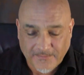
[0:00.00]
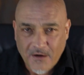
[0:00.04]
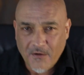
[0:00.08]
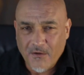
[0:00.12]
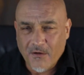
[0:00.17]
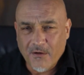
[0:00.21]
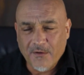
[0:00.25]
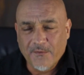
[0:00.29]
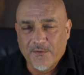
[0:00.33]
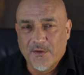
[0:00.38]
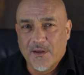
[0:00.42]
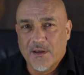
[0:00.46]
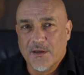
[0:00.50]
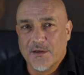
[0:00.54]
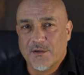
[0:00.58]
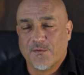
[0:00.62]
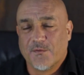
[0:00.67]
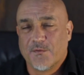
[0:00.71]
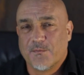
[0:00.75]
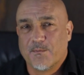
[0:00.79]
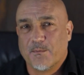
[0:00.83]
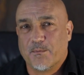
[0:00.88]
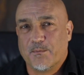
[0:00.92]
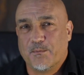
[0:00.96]
All of these
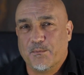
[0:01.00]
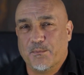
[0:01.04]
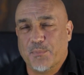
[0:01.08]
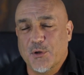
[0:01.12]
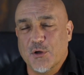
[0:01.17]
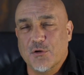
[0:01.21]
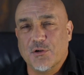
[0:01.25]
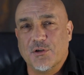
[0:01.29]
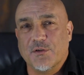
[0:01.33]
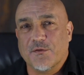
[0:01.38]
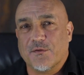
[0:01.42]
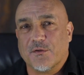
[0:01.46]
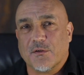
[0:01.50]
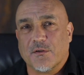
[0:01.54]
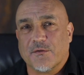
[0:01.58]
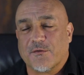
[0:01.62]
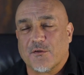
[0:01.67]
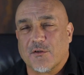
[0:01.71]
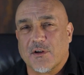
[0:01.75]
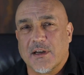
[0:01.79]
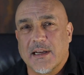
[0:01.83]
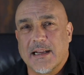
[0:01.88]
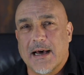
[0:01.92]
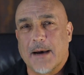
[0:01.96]
beautiful,
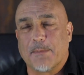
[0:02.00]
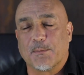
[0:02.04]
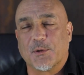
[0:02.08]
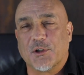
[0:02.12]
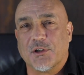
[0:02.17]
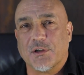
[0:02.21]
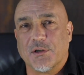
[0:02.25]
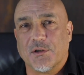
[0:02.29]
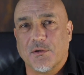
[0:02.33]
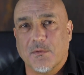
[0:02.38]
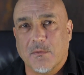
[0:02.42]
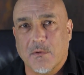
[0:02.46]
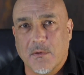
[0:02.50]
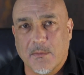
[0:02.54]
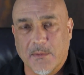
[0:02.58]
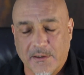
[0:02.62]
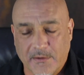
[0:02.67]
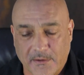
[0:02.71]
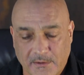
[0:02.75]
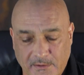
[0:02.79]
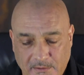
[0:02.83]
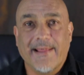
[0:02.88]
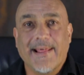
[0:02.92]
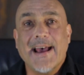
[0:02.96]
voluptuous
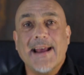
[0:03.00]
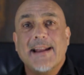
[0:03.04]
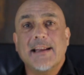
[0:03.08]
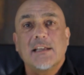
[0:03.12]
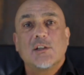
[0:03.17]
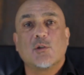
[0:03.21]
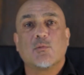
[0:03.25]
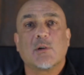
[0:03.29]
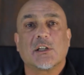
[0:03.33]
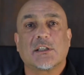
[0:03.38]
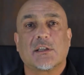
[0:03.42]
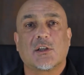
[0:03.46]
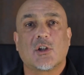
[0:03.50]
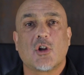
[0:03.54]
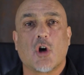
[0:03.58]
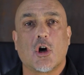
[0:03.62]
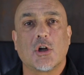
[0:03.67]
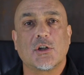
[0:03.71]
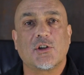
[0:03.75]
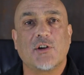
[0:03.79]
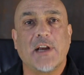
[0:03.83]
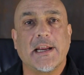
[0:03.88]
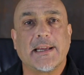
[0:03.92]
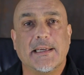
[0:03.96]
women. That is what
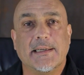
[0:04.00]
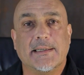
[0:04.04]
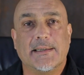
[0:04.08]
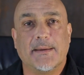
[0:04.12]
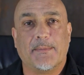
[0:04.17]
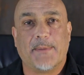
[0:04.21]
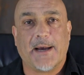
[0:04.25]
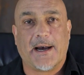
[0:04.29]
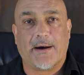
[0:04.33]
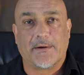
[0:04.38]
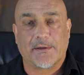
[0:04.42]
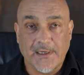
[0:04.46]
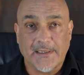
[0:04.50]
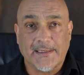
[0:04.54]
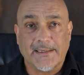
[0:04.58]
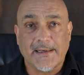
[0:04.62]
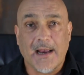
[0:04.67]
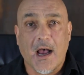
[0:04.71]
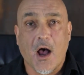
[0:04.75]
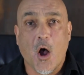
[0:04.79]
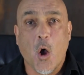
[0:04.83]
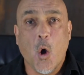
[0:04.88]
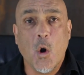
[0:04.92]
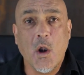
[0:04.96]
Star Trek is about. It's
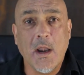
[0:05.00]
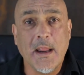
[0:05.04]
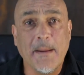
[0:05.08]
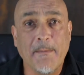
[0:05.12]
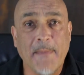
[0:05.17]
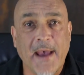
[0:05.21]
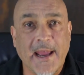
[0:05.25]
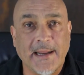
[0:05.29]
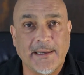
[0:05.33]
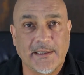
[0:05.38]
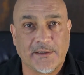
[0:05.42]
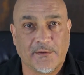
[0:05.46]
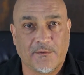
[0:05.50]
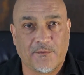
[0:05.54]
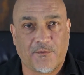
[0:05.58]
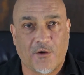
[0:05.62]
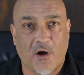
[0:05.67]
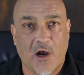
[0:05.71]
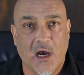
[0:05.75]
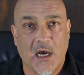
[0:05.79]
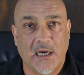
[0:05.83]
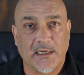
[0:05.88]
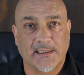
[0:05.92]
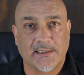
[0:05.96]
a holy matter
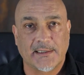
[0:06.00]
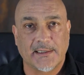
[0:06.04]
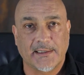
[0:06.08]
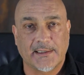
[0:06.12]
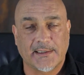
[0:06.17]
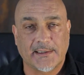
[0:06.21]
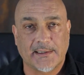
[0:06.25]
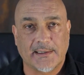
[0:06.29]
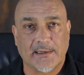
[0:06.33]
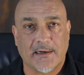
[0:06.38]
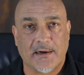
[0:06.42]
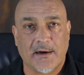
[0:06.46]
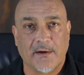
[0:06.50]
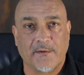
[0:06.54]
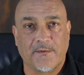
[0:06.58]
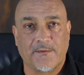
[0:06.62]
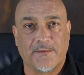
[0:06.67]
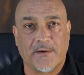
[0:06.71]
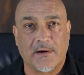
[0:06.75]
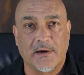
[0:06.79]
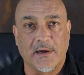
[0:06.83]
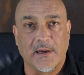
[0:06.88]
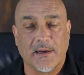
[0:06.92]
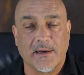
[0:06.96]
for us
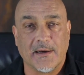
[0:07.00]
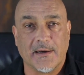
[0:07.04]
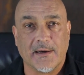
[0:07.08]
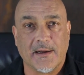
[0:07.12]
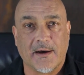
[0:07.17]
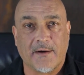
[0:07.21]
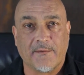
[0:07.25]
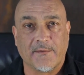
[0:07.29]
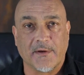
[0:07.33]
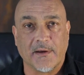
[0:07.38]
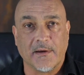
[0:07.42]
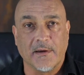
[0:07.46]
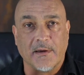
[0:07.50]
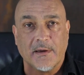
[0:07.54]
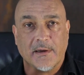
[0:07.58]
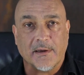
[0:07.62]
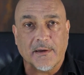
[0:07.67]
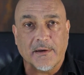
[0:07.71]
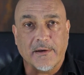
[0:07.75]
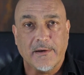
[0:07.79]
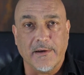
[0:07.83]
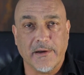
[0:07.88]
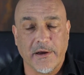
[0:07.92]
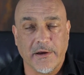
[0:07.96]
sci-fi loving
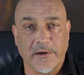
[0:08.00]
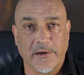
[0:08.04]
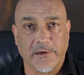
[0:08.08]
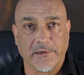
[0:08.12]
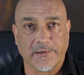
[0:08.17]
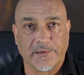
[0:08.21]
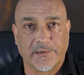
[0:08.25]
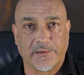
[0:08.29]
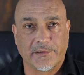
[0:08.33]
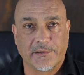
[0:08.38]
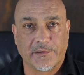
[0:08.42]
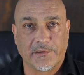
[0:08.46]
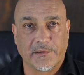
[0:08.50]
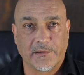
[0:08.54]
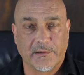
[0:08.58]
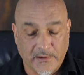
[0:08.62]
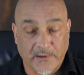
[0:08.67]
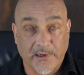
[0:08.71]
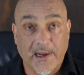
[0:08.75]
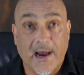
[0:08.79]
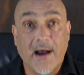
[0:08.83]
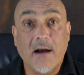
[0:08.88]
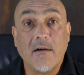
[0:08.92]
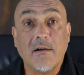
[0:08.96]
nerds.
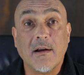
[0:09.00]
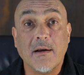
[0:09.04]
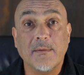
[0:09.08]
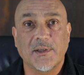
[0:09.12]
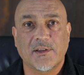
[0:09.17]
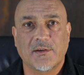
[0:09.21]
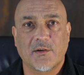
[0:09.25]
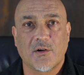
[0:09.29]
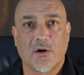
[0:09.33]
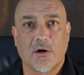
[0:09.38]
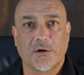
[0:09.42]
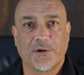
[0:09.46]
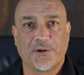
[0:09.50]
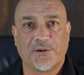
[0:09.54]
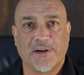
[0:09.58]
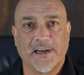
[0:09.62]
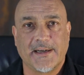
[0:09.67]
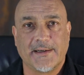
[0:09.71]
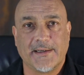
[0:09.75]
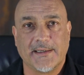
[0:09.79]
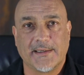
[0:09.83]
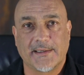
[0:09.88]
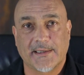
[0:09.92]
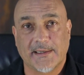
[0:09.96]
Now comes Star
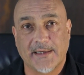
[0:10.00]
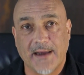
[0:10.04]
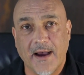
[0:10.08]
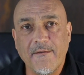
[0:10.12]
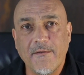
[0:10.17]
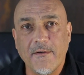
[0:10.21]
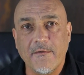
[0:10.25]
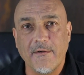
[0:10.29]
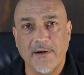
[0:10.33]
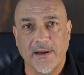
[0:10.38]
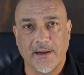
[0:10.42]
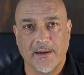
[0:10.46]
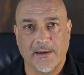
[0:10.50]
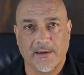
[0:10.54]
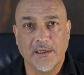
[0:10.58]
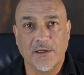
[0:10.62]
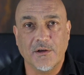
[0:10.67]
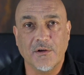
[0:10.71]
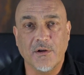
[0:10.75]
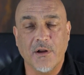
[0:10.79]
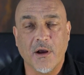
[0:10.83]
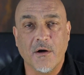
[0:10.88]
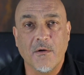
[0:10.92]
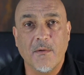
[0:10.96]
Trek Discovery, and
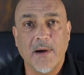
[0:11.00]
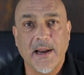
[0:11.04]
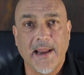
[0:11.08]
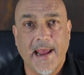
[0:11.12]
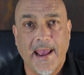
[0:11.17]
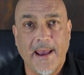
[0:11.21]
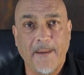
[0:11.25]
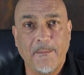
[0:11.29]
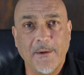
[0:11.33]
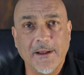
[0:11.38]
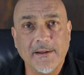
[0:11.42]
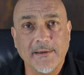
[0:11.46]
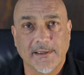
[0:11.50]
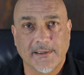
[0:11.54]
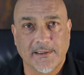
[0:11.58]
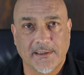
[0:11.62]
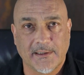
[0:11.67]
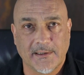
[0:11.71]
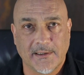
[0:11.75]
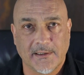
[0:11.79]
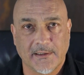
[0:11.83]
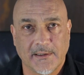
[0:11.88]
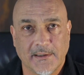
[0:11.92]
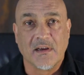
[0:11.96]
you know what
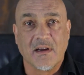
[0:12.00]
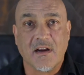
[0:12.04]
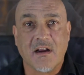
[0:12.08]
happens?